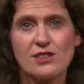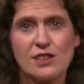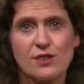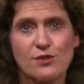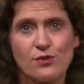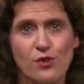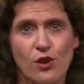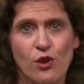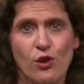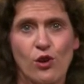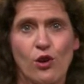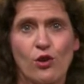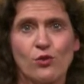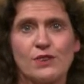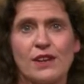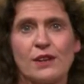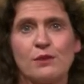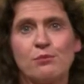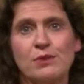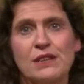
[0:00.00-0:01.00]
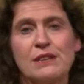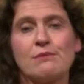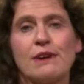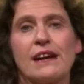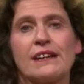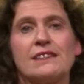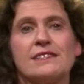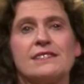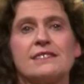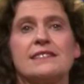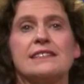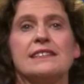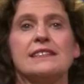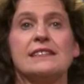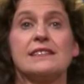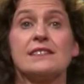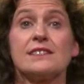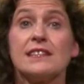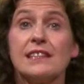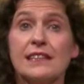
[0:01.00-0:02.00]
it follow that B minus
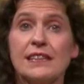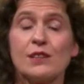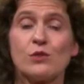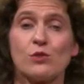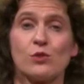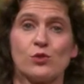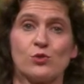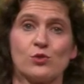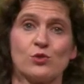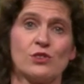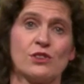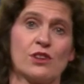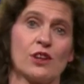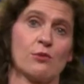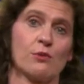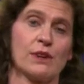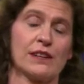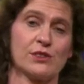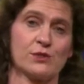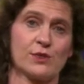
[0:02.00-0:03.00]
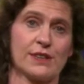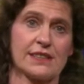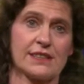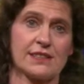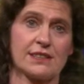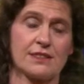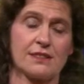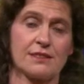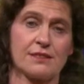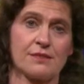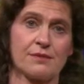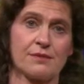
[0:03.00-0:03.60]
C is equal to the null matrix?